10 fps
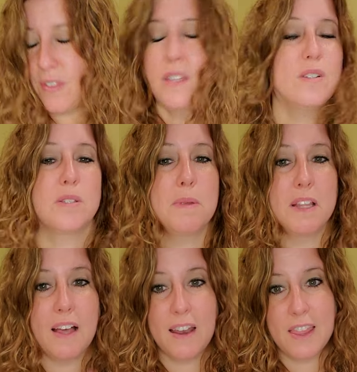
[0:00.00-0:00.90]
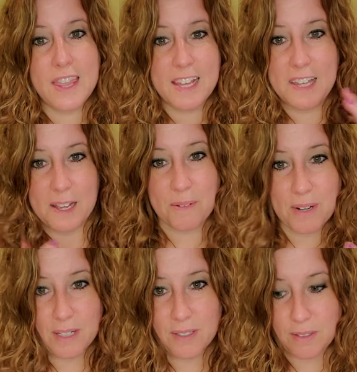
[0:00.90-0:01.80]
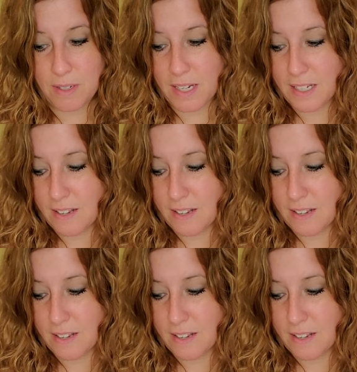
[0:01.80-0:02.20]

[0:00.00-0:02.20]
think there's going to be a lot of thinking around it, right?